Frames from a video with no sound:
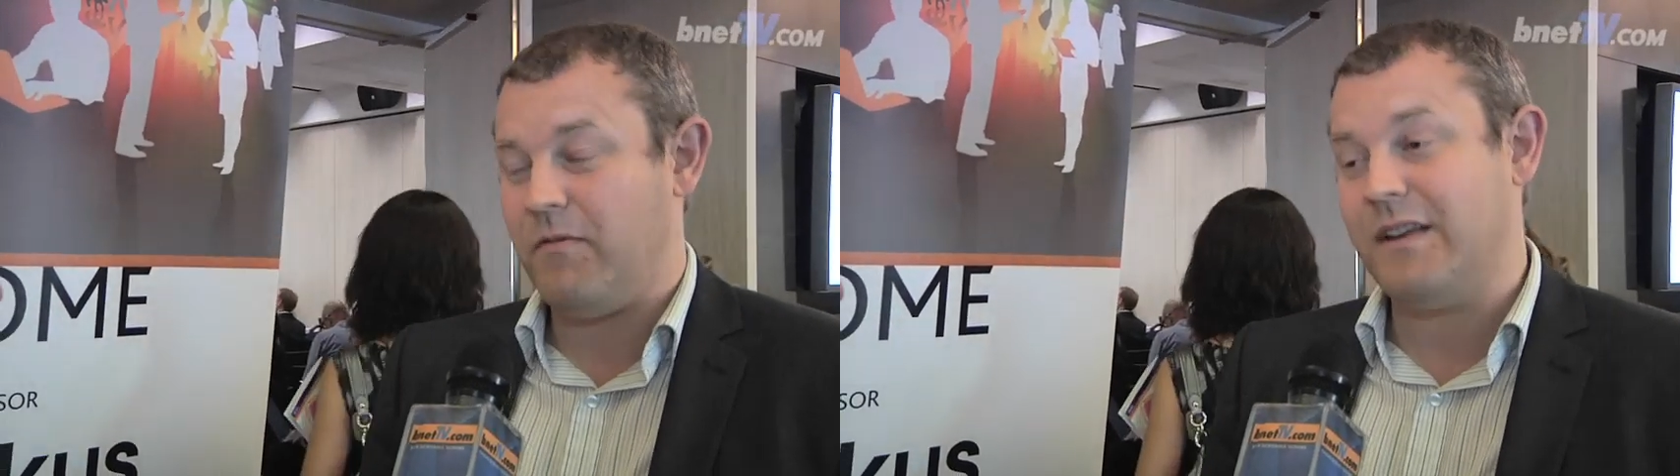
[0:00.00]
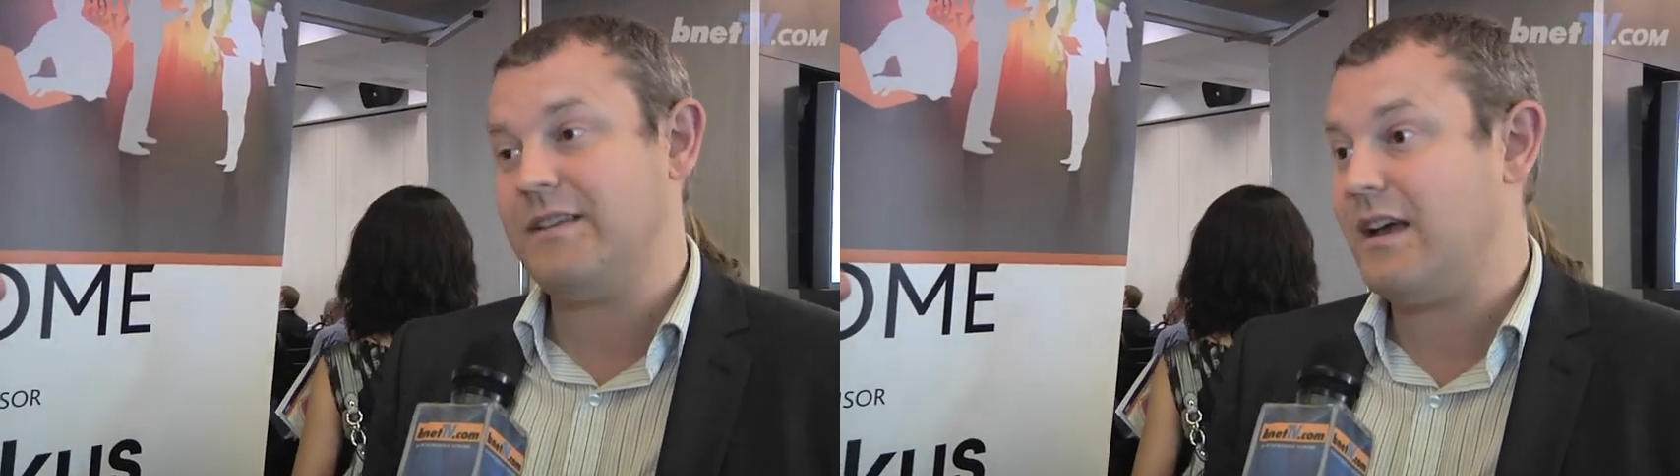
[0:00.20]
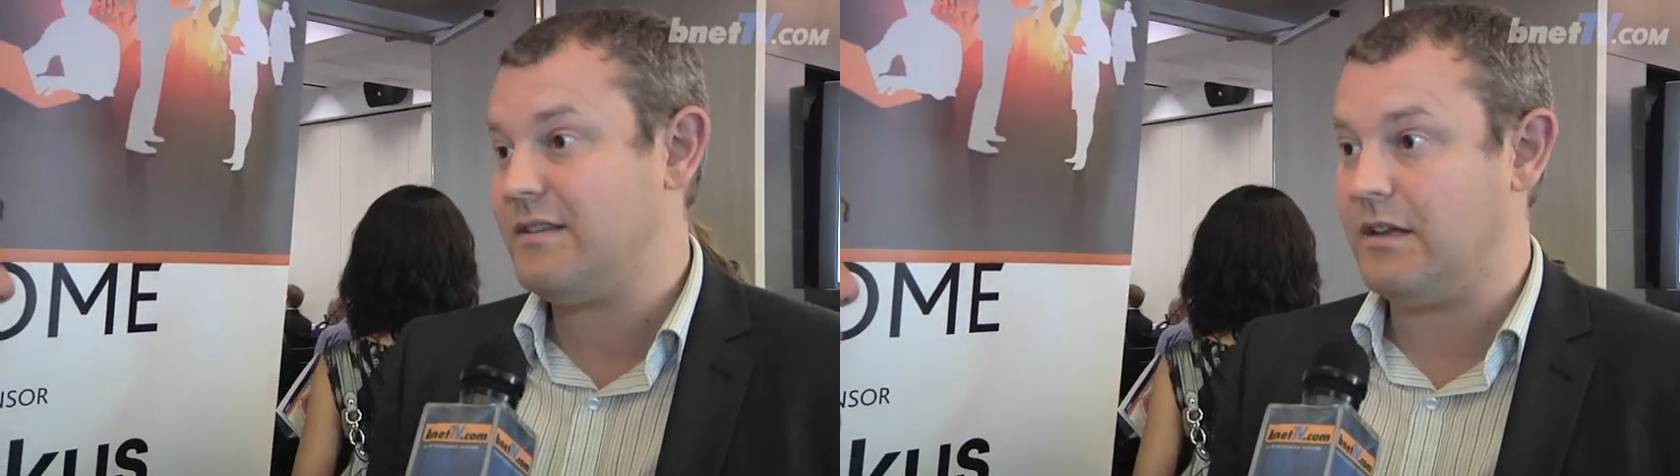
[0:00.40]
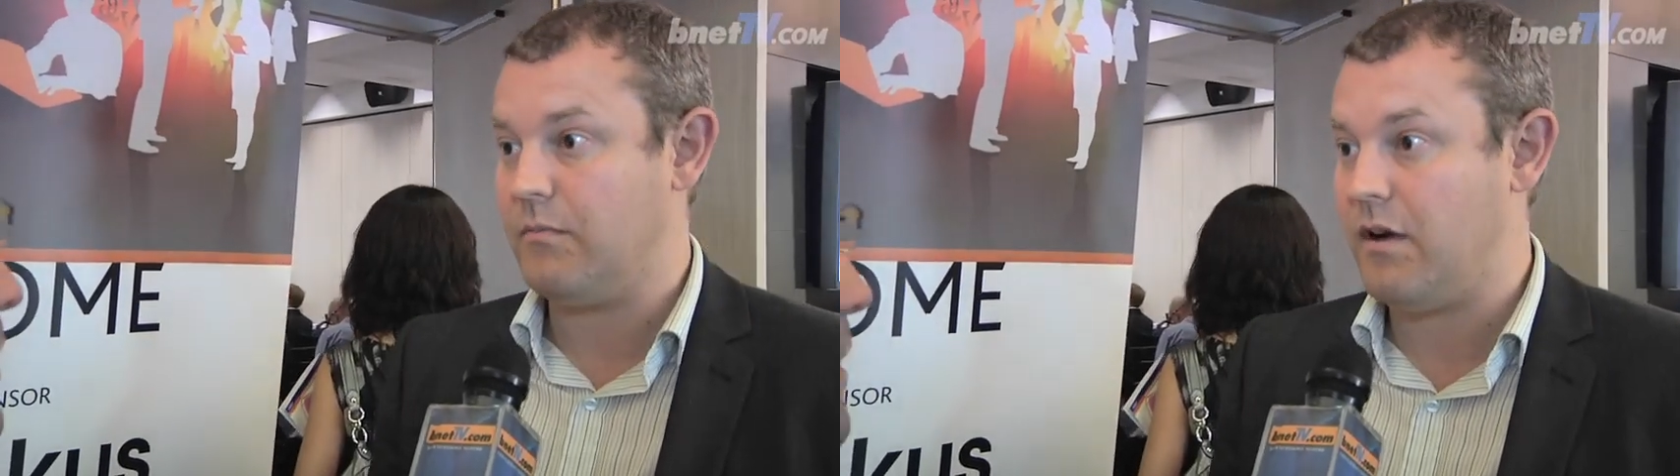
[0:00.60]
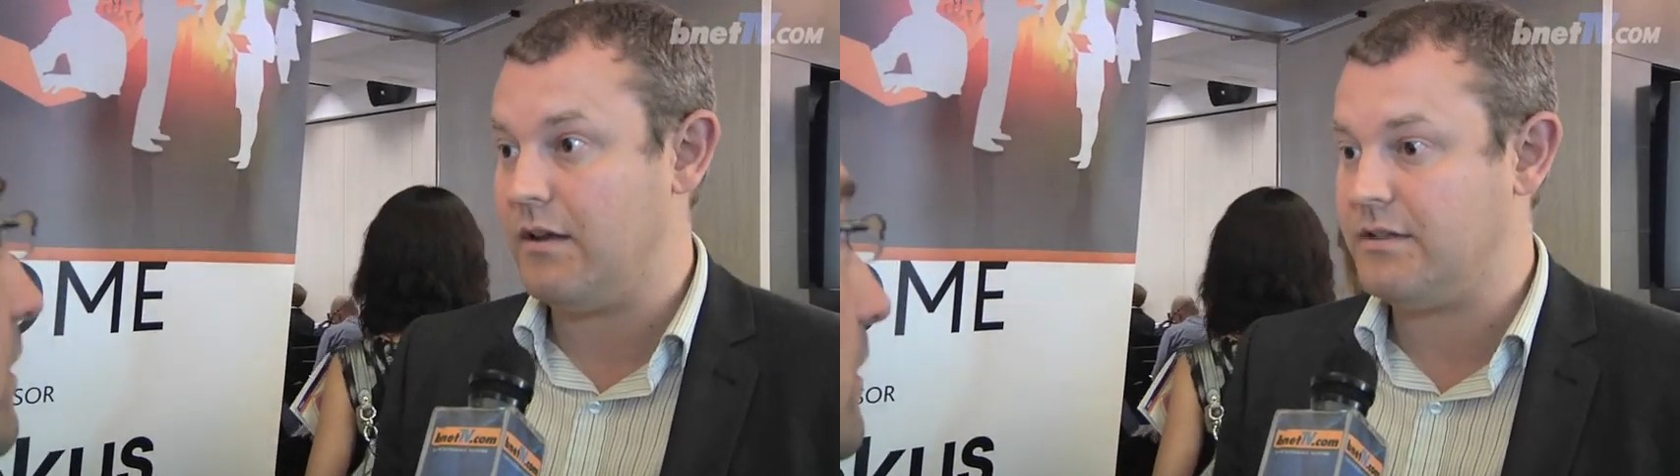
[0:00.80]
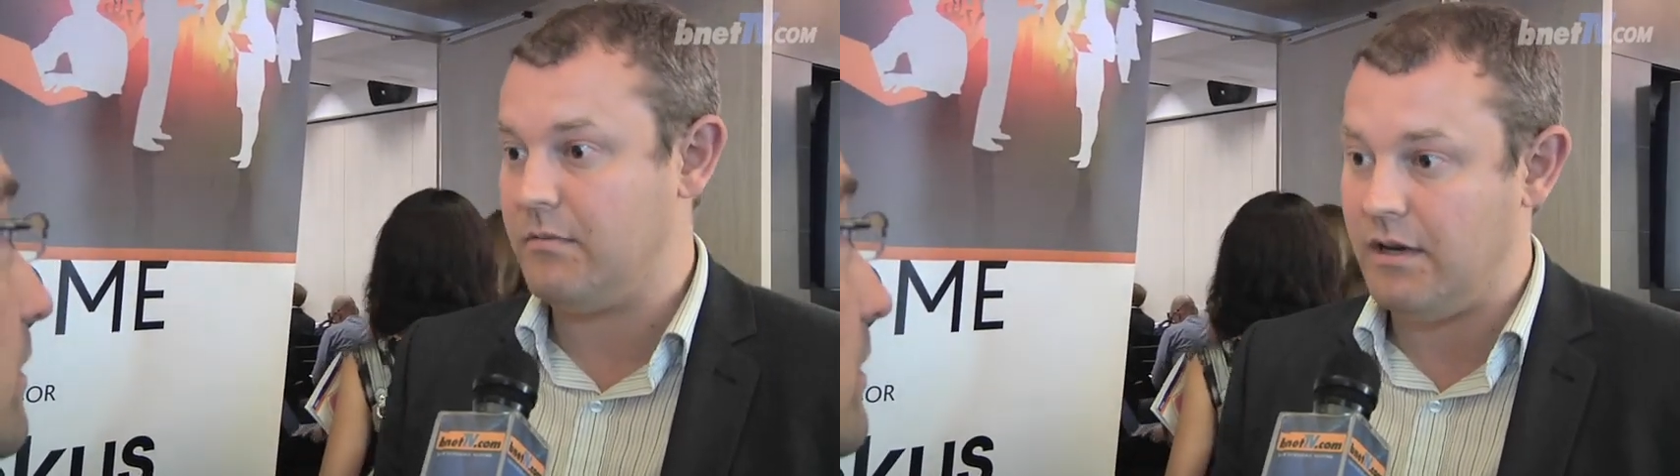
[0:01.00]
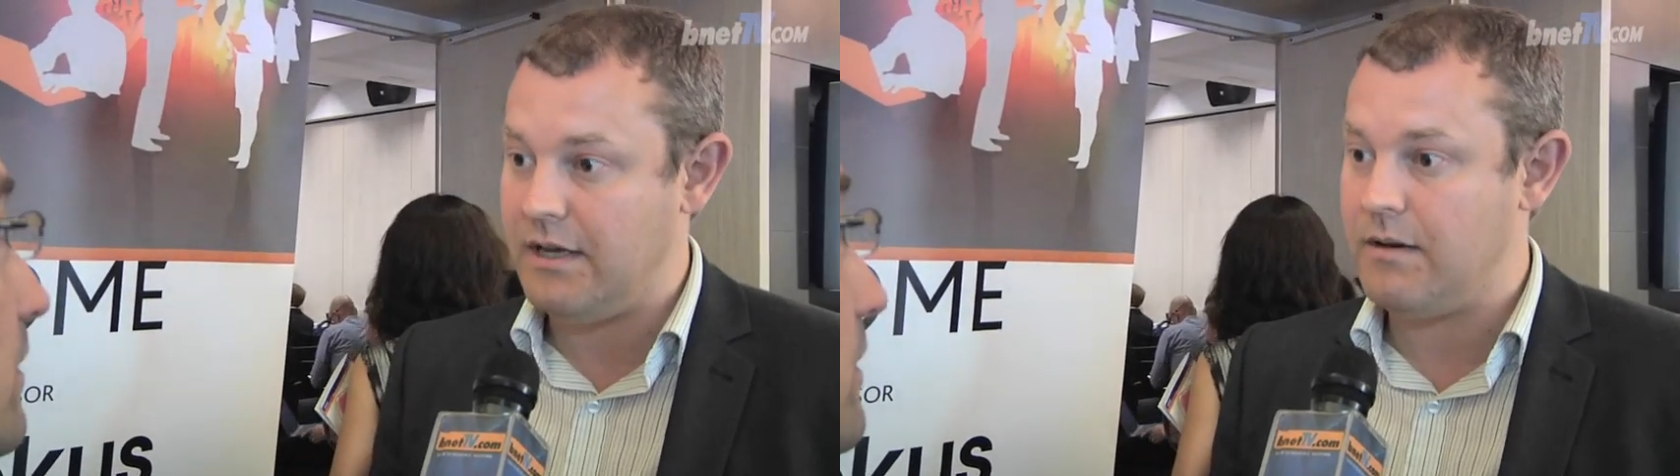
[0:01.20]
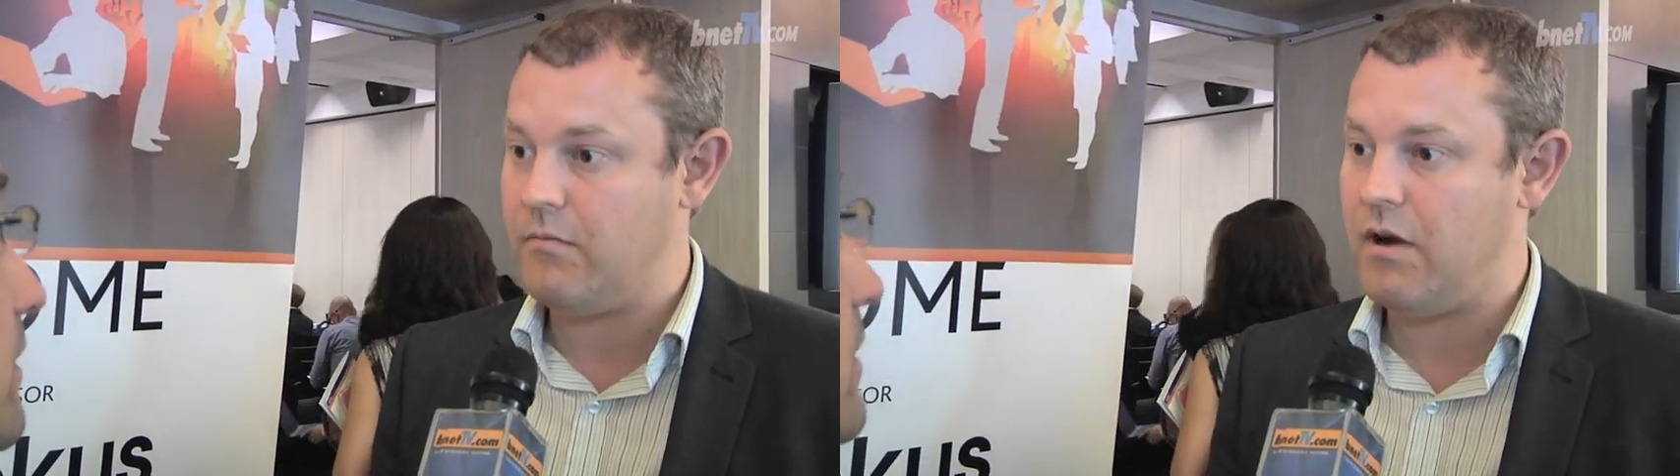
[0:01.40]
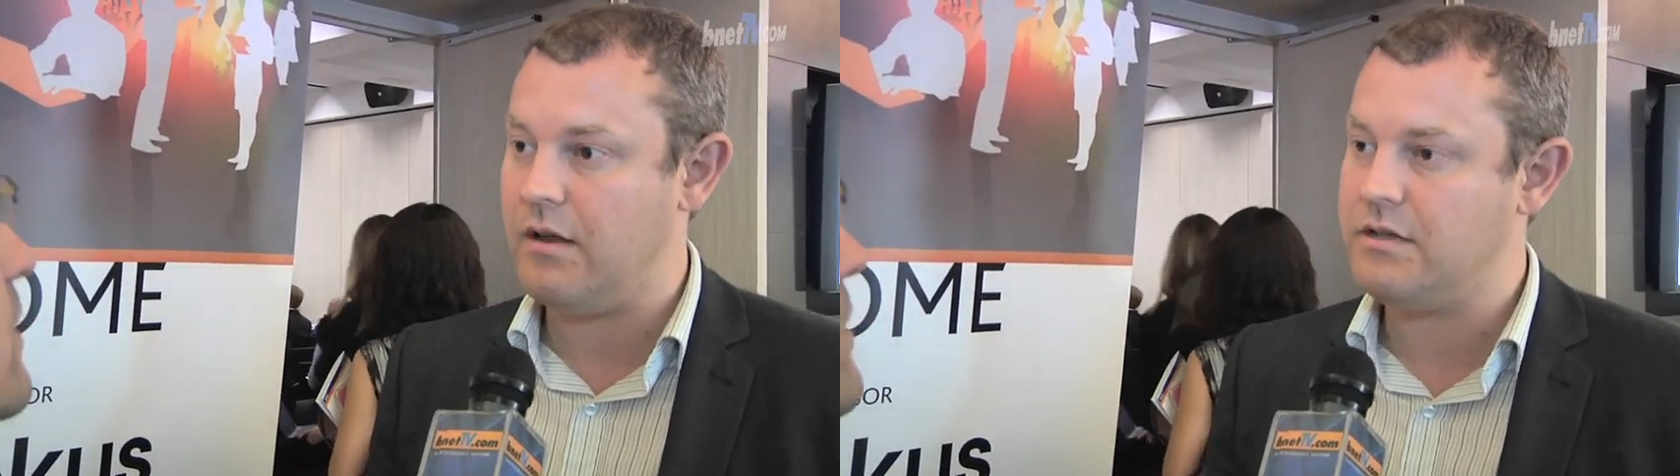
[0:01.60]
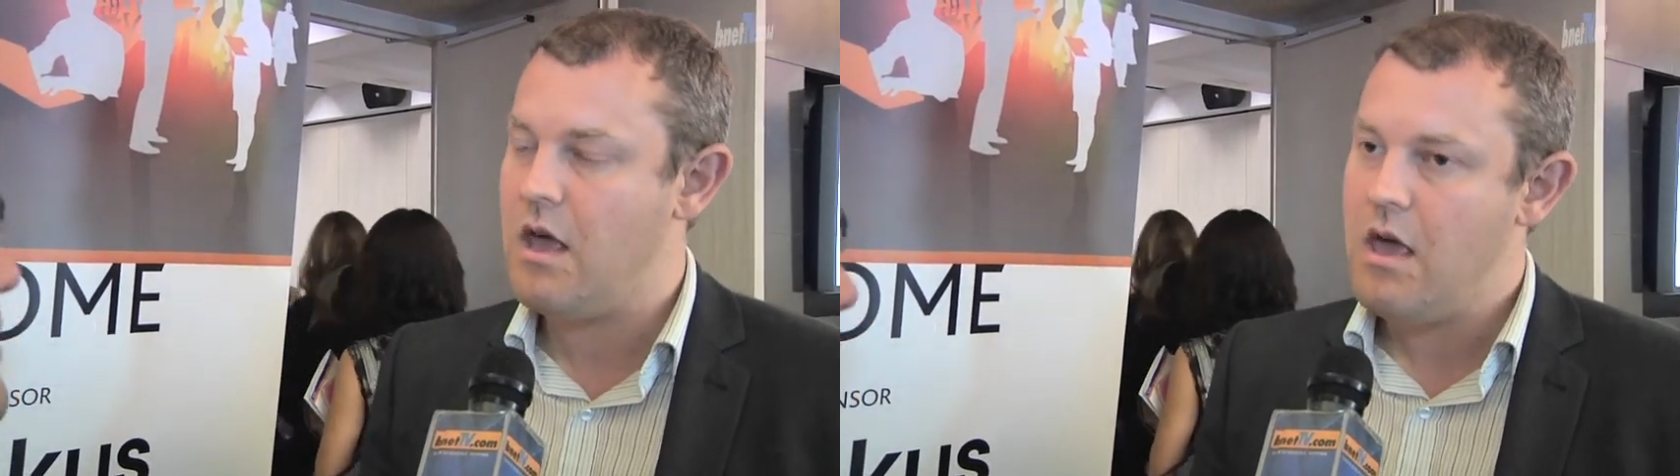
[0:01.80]
fantastic brands, some leading
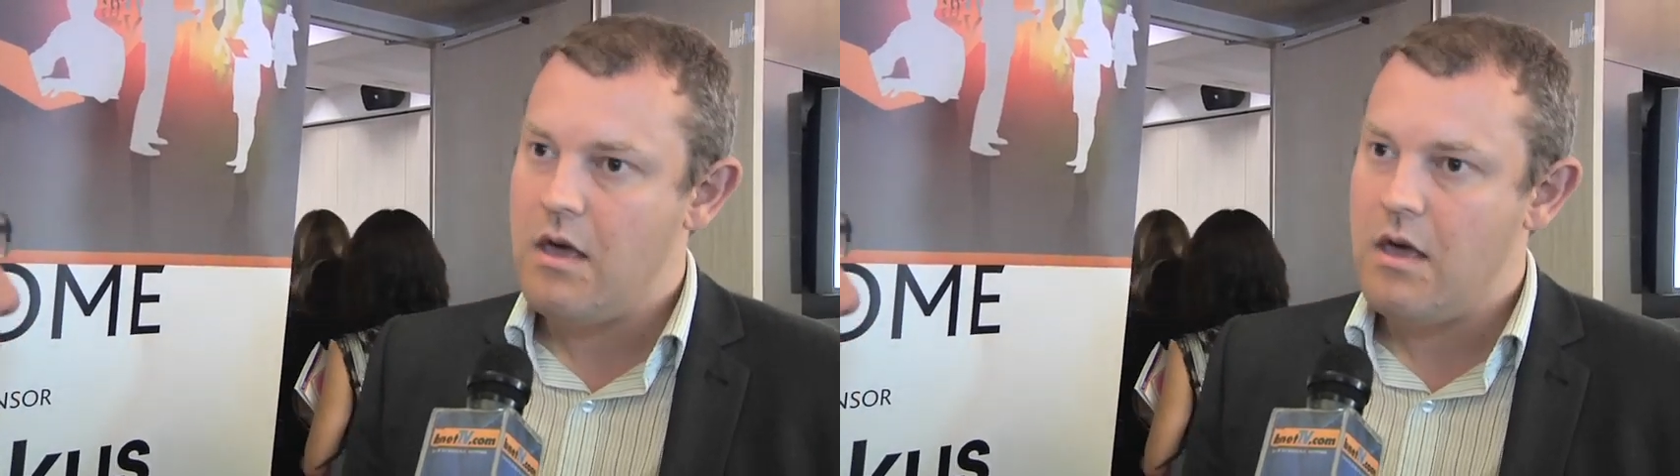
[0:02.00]
brands,